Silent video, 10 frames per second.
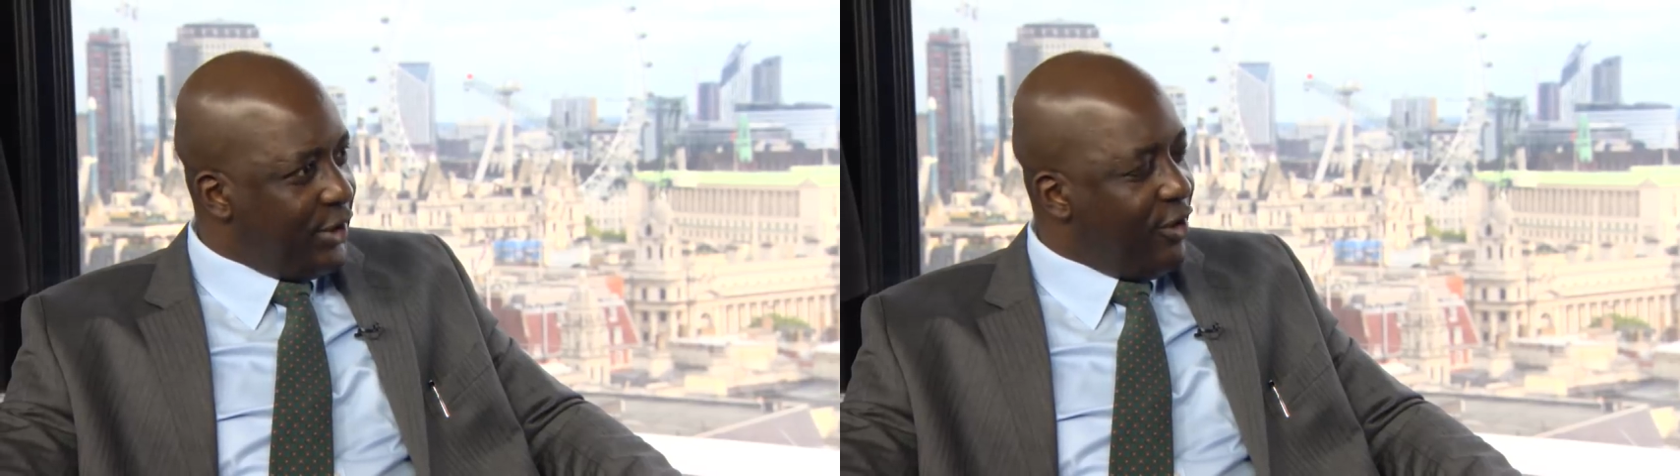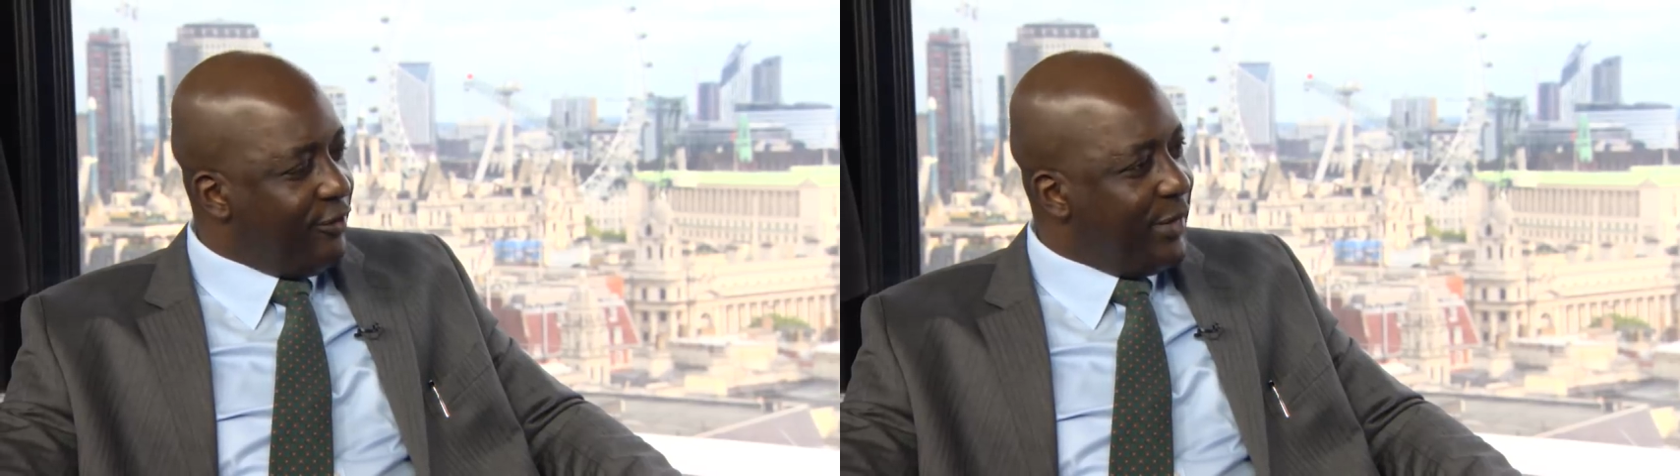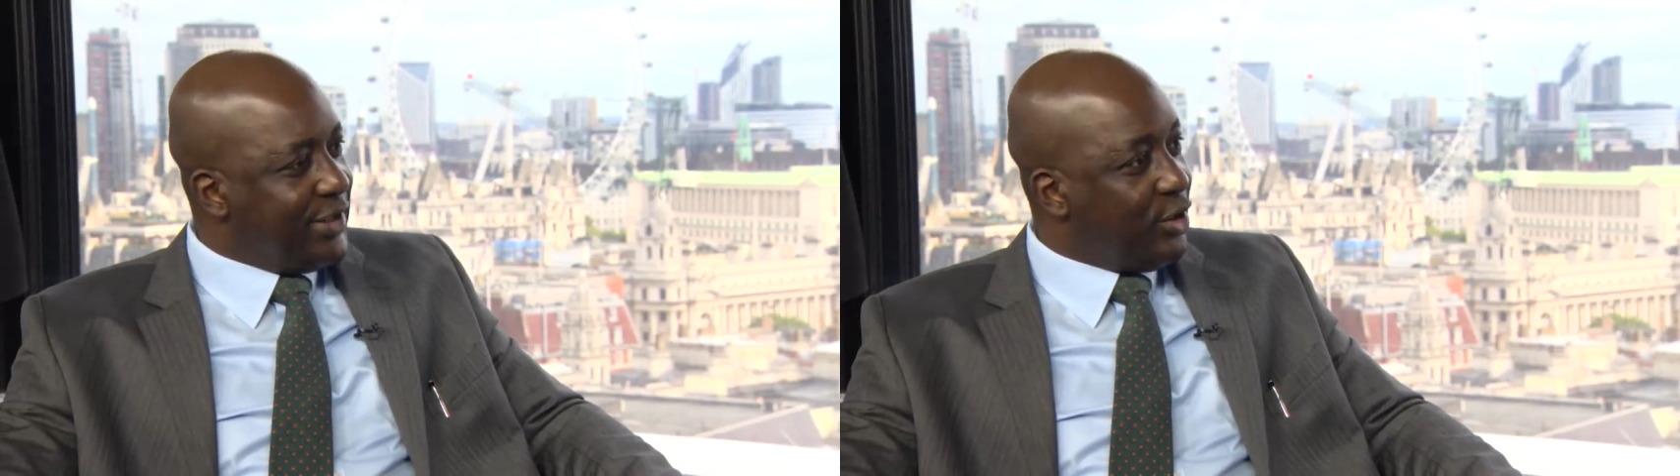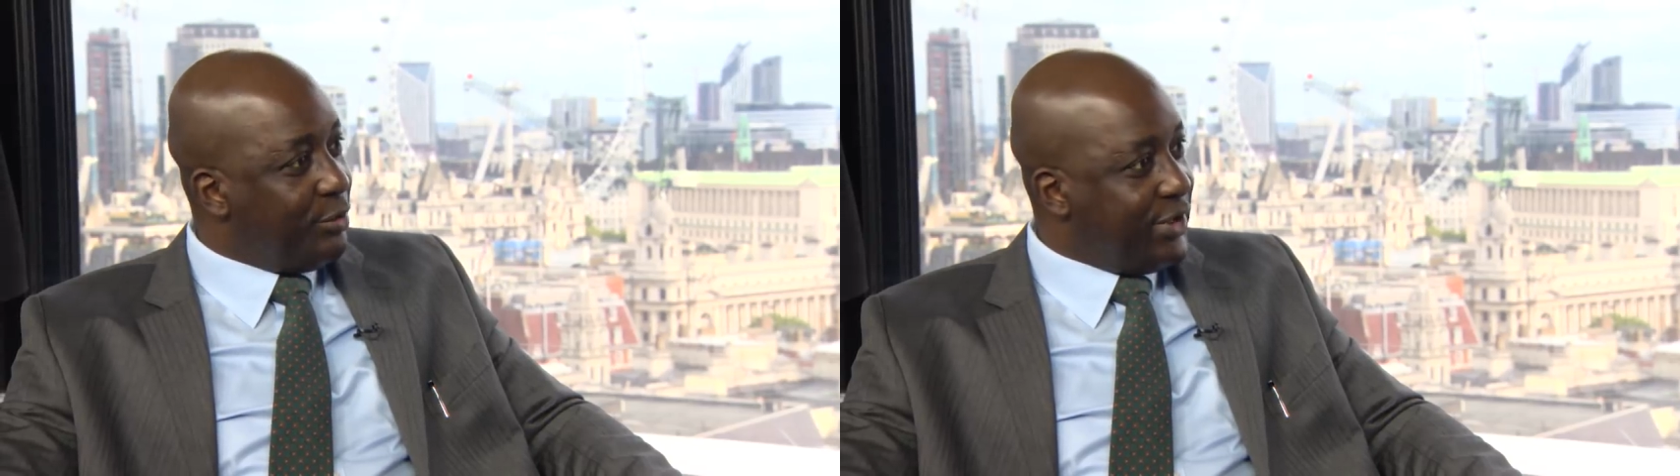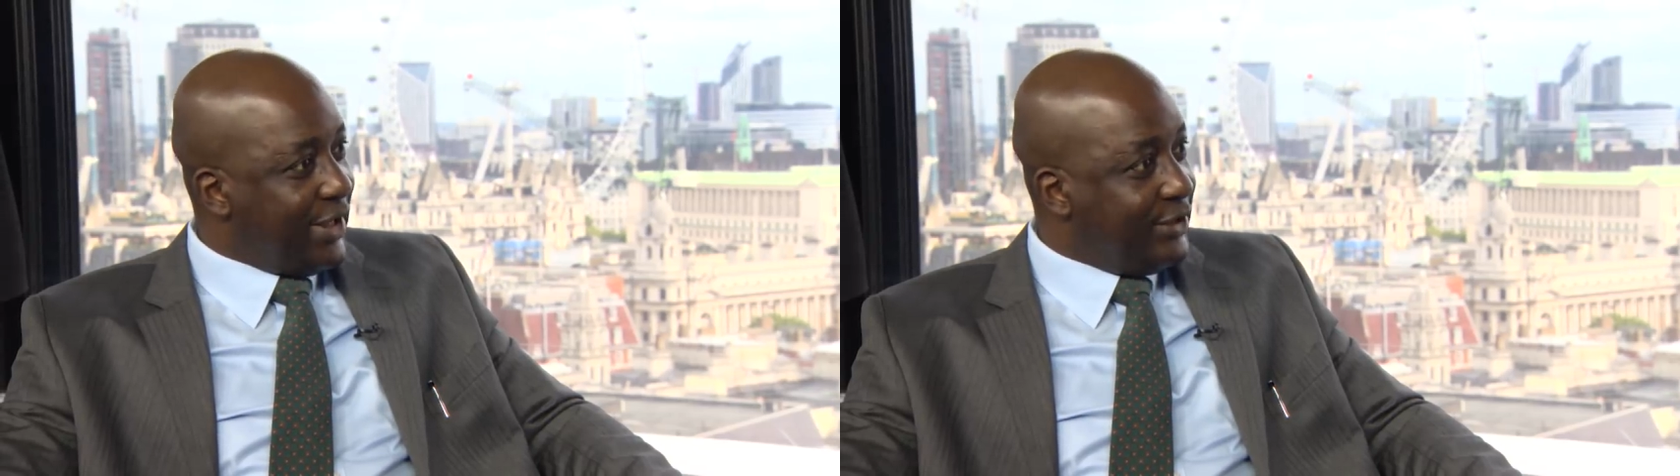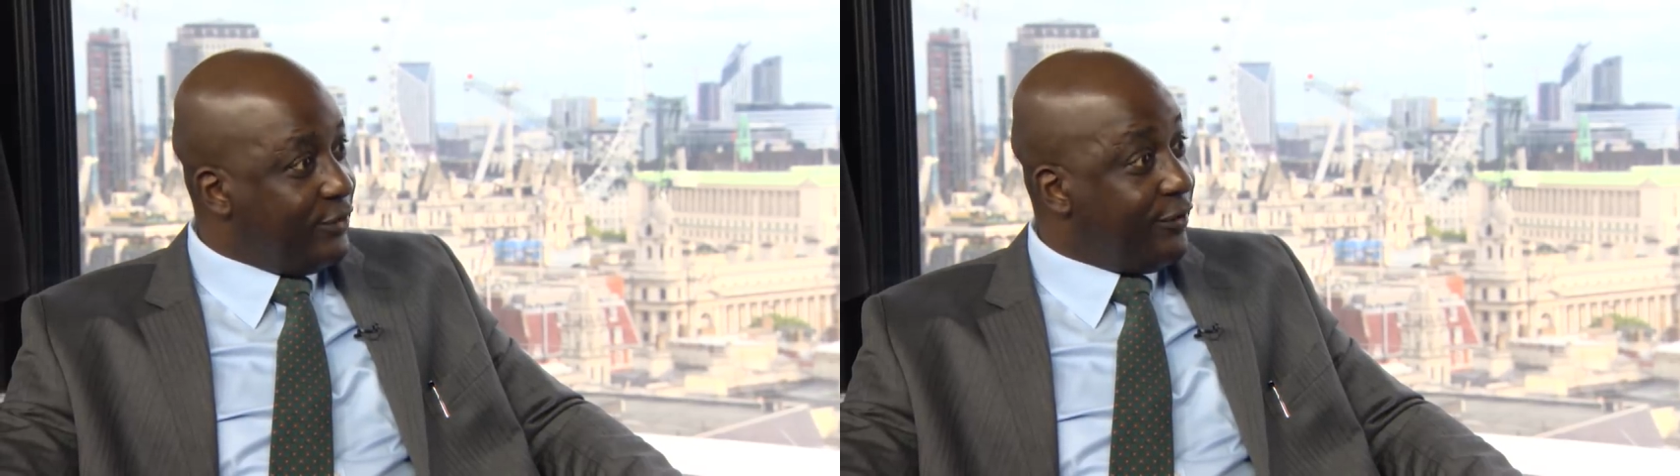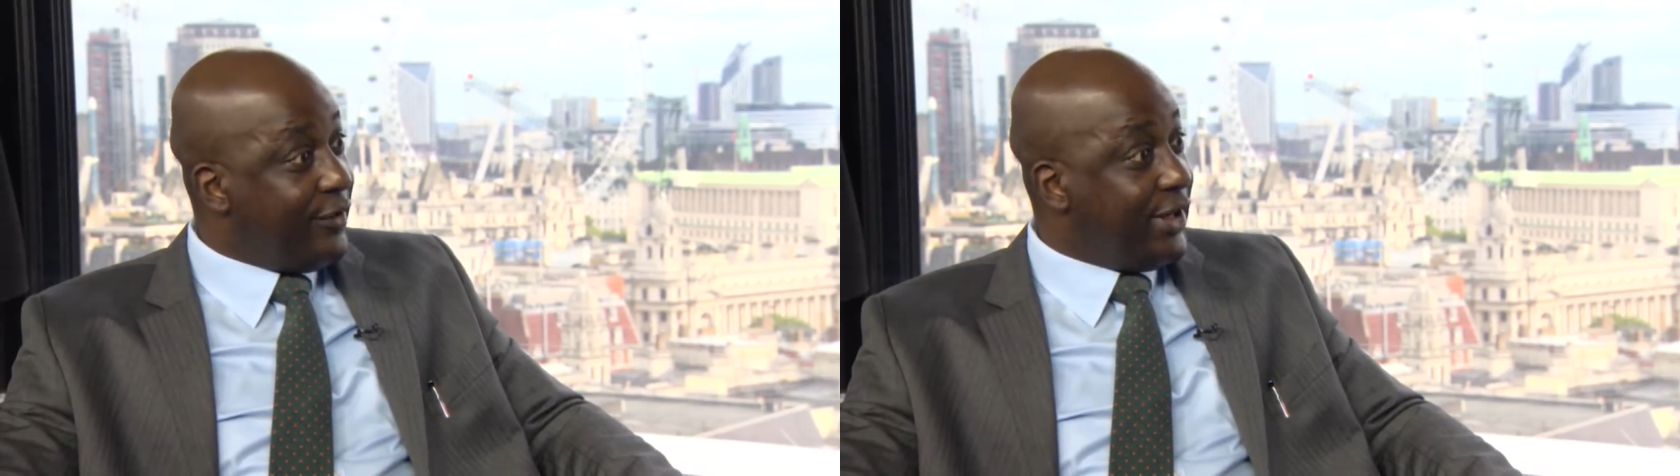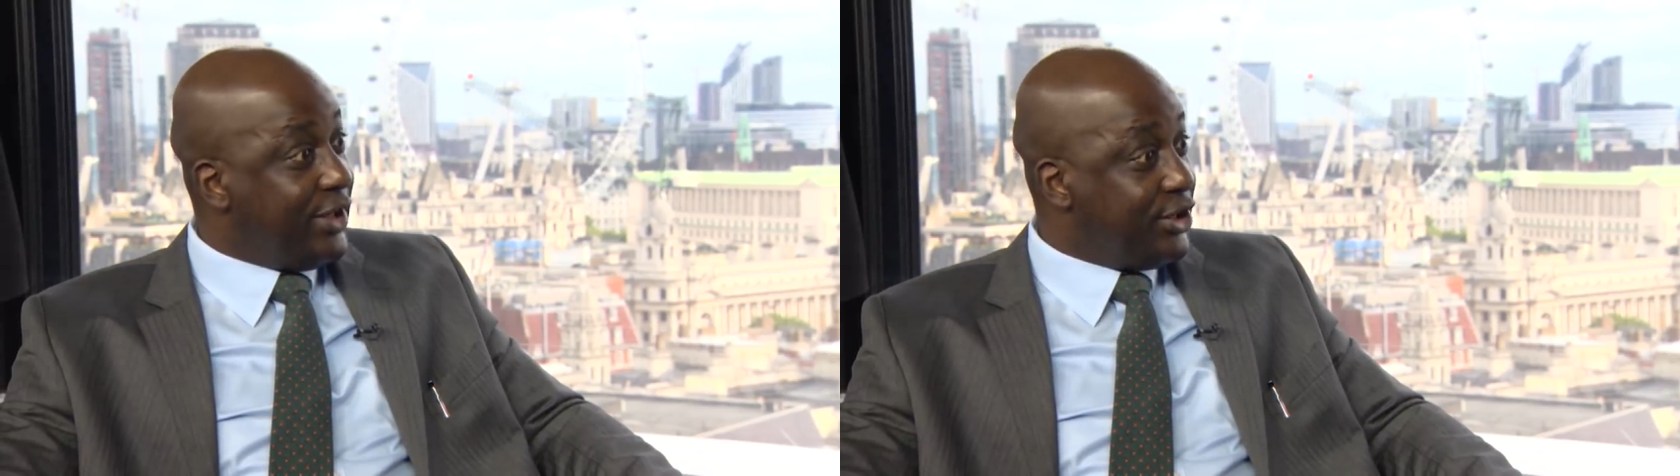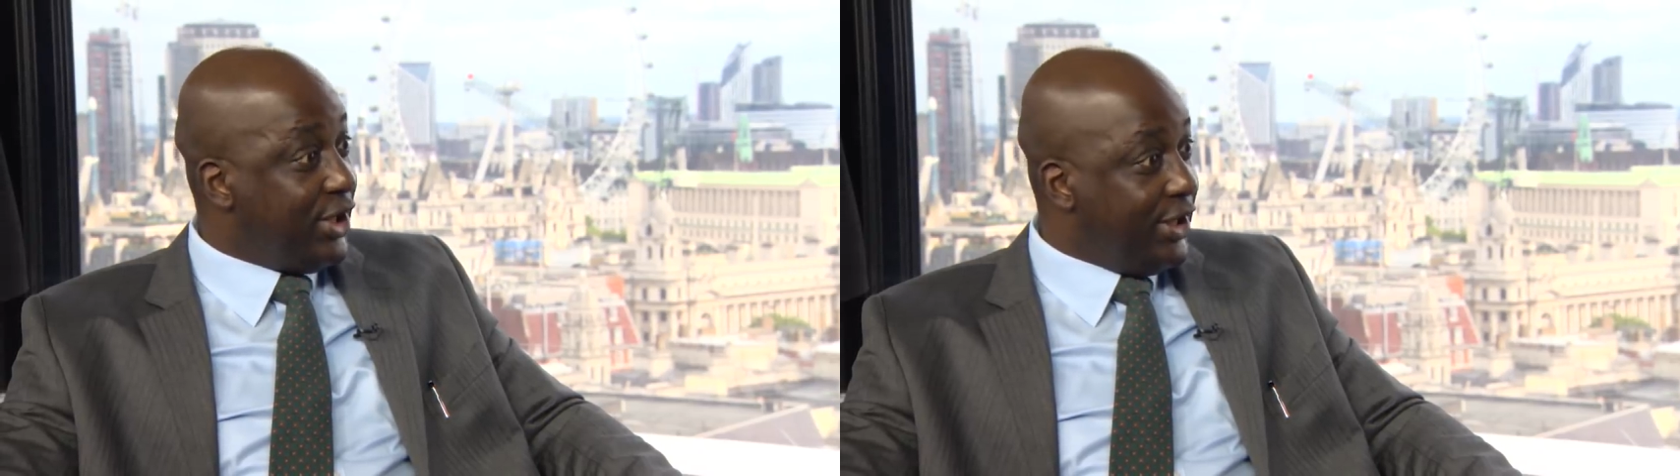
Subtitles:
the government's objective of financial